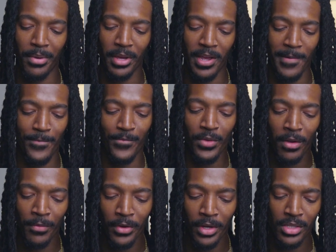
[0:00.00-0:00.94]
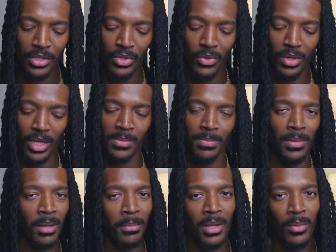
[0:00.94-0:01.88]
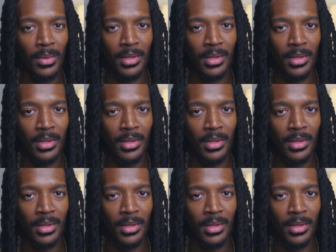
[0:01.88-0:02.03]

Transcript: But feel free to experiment